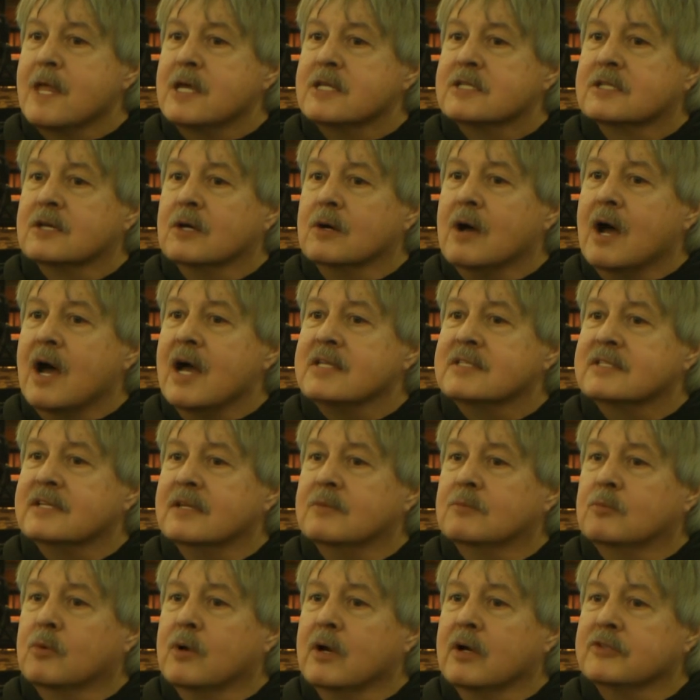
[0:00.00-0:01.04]
So I
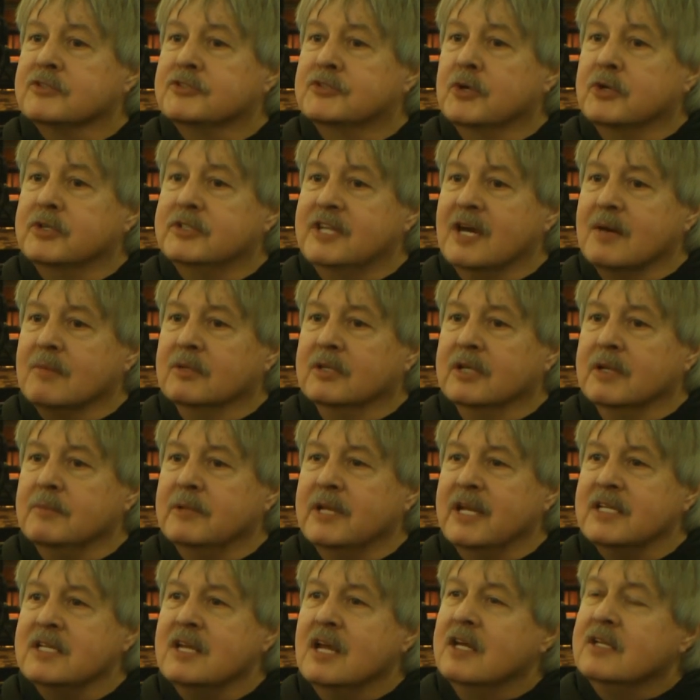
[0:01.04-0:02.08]
said, well, let's do a double
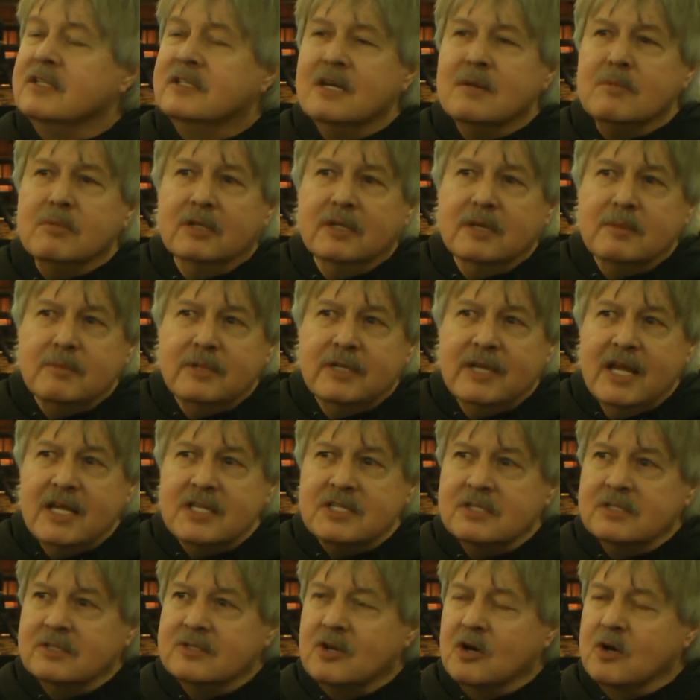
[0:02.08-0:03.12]
elimination. Double
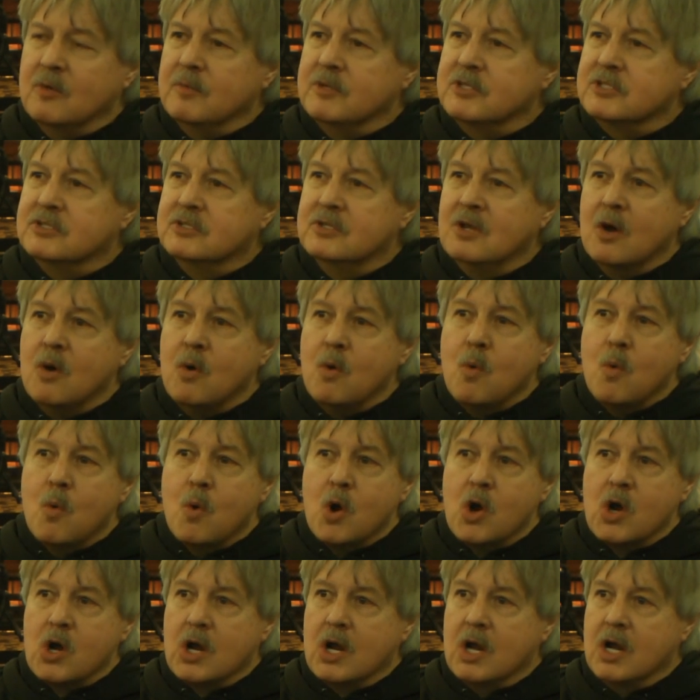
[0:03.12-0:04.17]
elimination tournaments don't
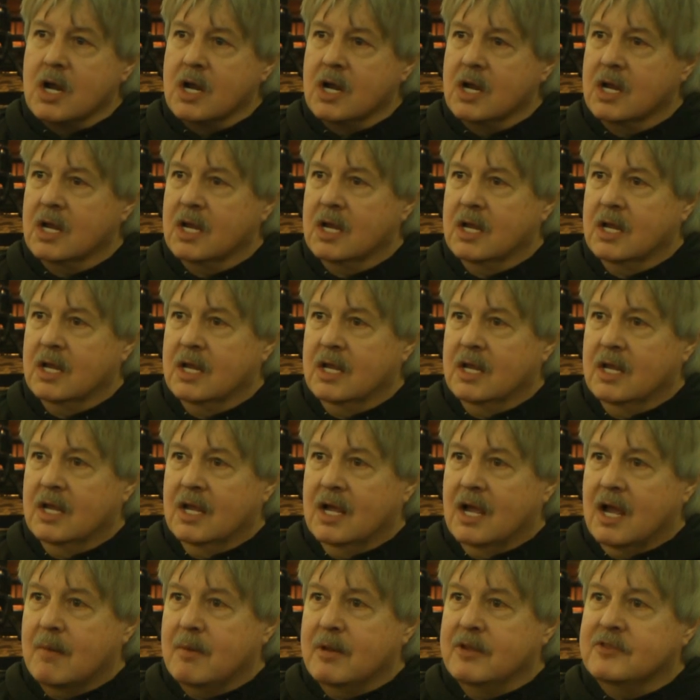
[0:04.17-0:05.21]
work.
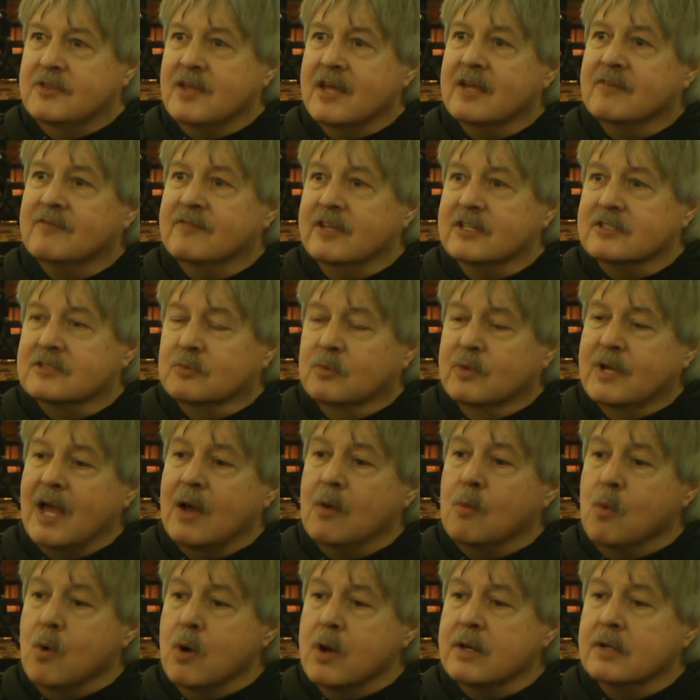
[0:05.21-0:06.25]
I mean, think of this. We
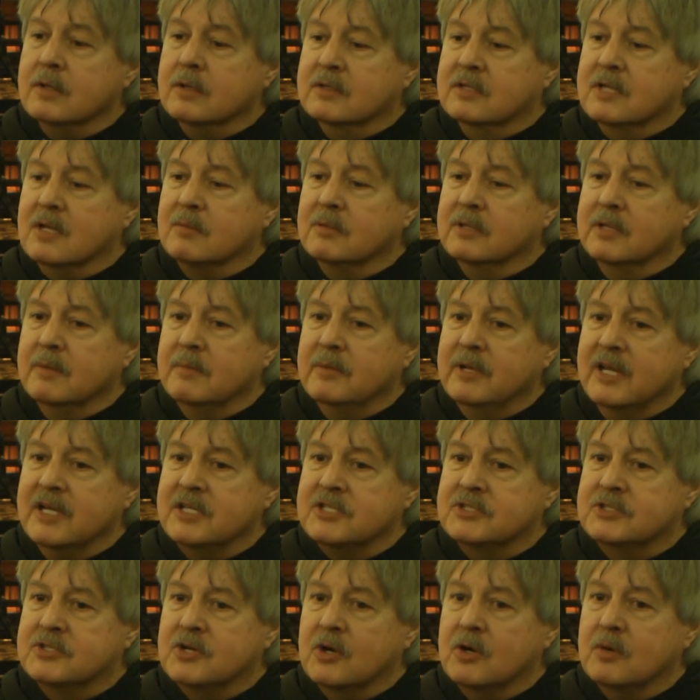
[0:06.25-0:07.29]
got one double
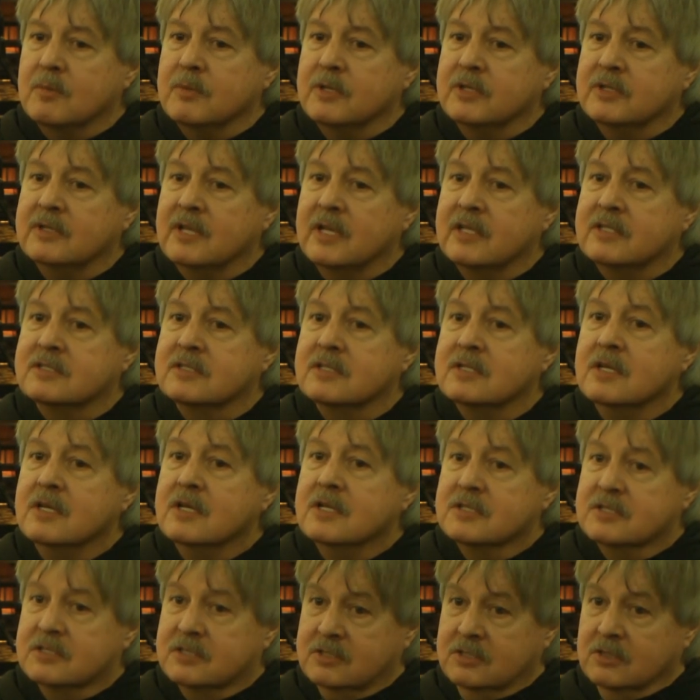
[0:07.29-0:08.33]
elimination tournament that's
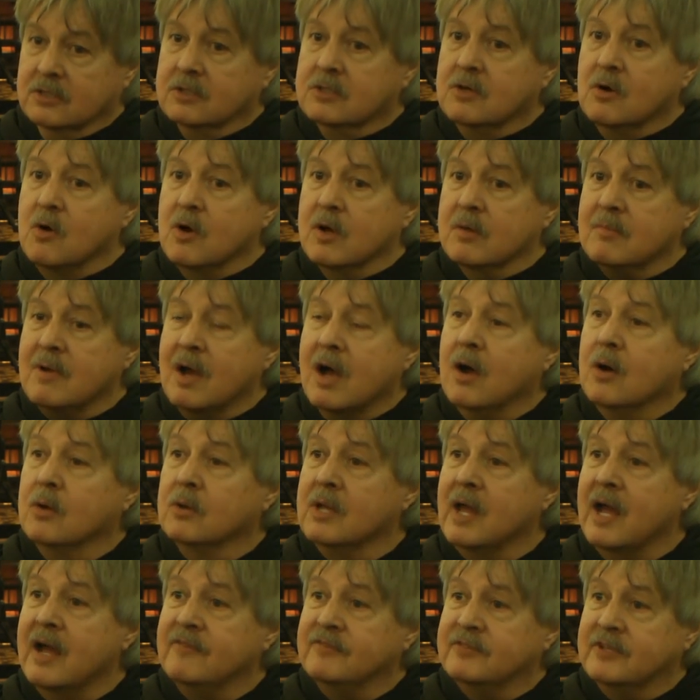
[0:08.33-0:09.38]
still going my whole
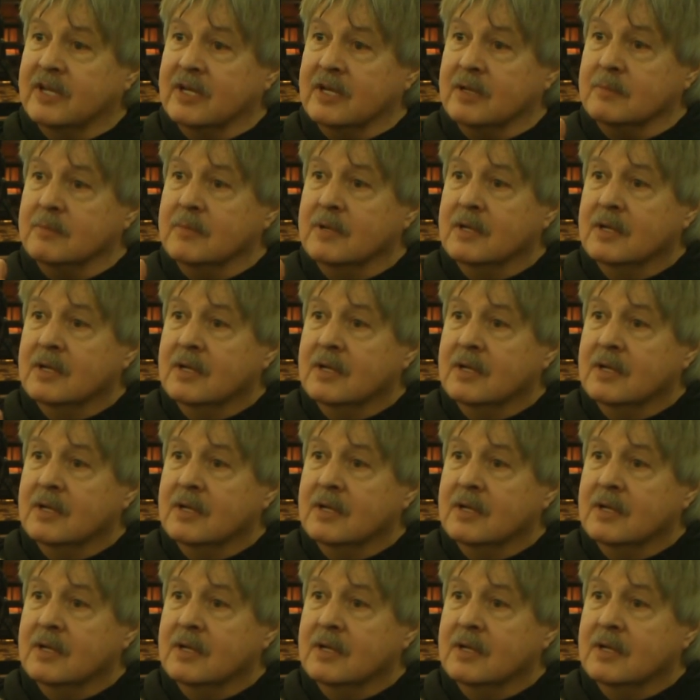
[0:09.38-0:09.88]
lifetime.